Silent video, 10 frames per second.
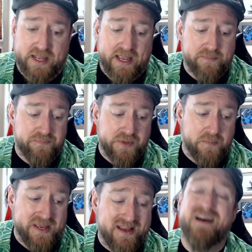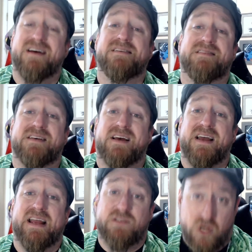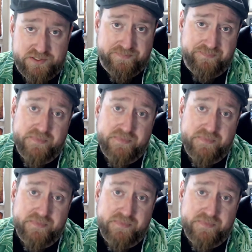game because it's awesome.